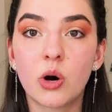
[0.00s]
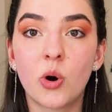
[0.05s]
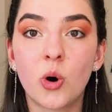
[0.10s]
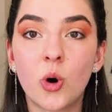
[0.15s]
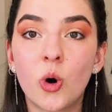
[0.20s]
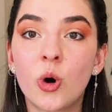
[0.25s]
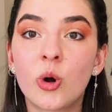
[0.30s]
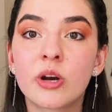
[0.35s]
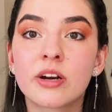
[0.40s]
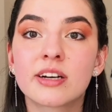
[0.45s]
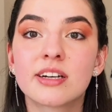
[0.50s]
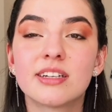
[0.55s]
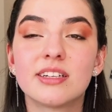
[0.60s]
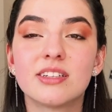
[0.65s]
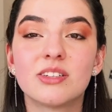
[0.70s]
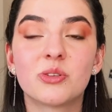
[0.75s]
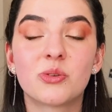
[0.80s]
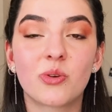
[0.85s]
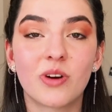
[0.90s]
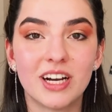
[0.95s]
or
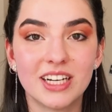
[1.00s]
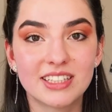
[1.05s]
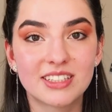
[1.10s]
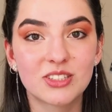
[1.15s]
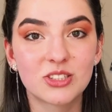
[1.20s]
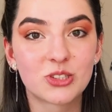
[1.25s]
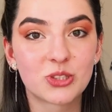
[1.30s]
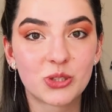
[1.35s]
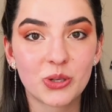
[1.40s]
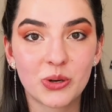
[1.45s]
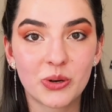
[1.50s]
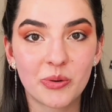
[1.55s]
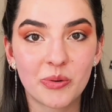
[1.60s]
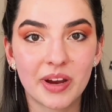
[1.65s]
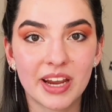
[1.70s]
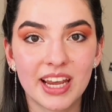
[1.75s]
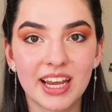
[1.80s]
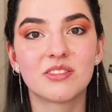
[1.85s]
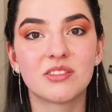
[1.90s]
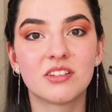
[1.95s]
write a
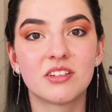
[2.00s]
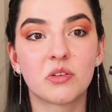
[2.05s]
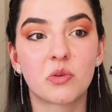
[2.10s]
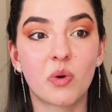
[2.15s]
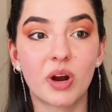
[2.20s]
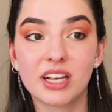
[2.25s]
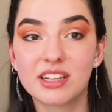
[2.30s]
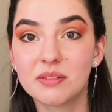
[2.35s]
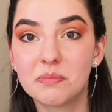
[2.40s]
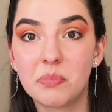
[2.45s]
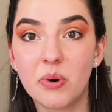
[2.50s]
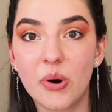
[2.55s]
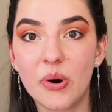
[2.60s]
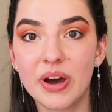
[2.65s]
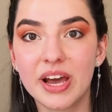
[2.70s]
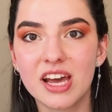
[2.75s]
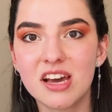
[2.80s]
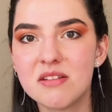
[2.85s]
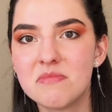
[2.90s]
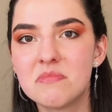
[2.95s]
story, write a
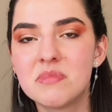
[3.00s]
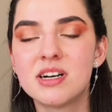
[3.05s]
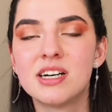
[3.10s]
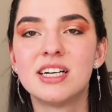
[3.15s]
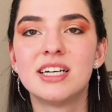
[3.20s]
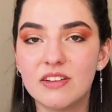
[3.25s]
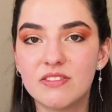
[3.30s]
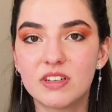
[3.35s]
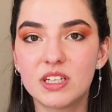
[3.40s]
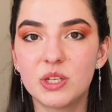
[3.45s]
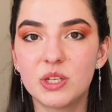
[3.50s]
poem. Even